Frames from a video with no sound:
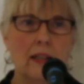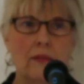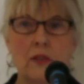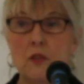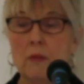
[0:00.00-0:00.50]

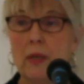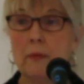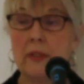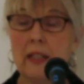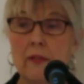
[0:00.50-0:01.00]
future
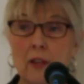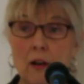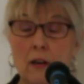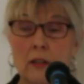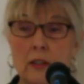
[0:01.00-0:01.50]
members of the
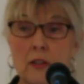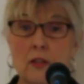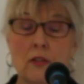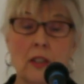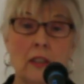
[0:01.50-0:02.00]

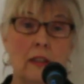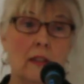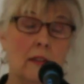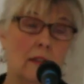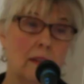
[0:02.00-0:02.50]
college
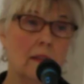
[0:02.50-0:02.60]
in